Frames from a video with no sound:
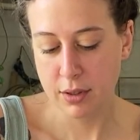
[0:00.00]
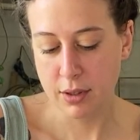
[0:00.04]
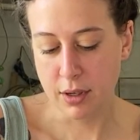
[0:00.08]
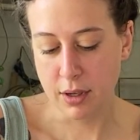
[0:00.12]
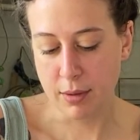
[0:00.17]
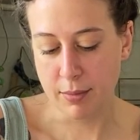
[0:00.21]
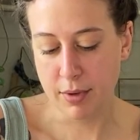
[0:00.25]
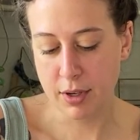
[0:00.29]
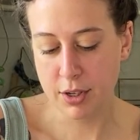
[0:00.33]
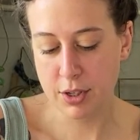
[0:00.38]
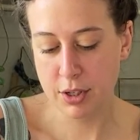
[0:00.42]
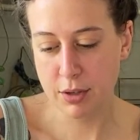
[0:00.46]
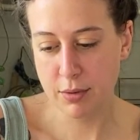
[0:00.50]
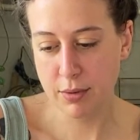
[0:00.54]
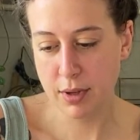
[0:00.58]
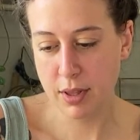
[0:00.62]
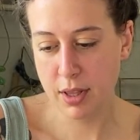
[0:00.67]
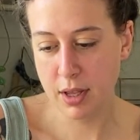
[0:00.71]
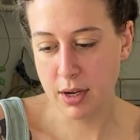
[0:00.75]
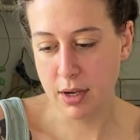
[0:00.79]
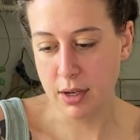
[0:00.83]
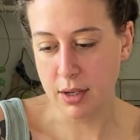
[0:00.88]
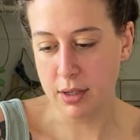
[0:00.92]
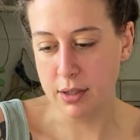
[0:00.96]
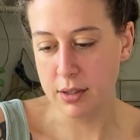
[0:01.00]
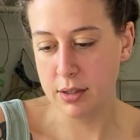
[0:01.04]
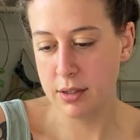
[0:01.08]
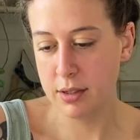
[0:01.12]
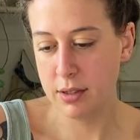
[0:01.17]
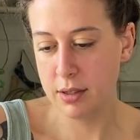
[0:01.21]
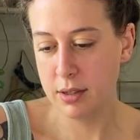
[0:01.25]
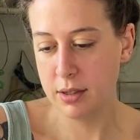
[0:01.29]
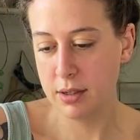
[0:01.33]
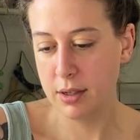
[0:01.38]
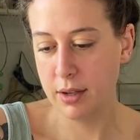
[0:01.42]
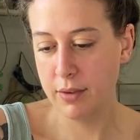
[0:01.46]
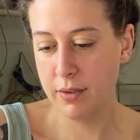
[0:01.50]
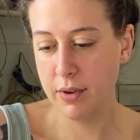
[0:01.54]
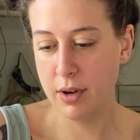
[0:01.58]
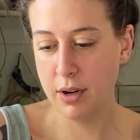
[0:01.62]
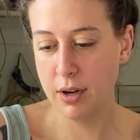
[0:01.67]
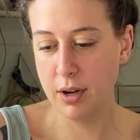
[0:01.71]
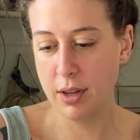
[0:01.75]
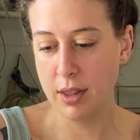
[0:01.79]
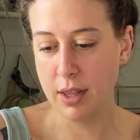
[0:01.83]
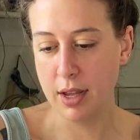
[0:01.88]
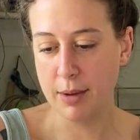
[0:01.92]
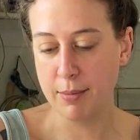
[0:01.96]
I'm not sure where that is. I haven't
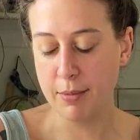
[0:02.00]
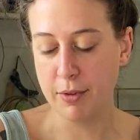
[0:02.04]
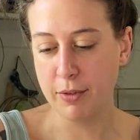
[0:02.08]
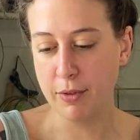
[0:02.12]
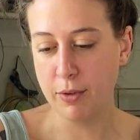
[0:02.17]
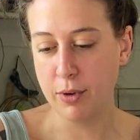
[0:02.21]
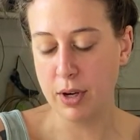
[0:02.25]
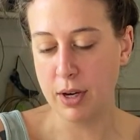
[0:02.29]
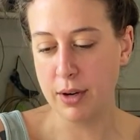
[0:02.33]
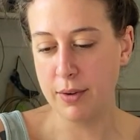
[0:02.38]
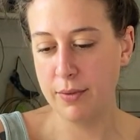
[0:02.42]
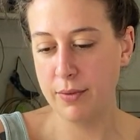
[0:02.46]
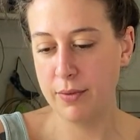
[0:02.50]
heard of that before.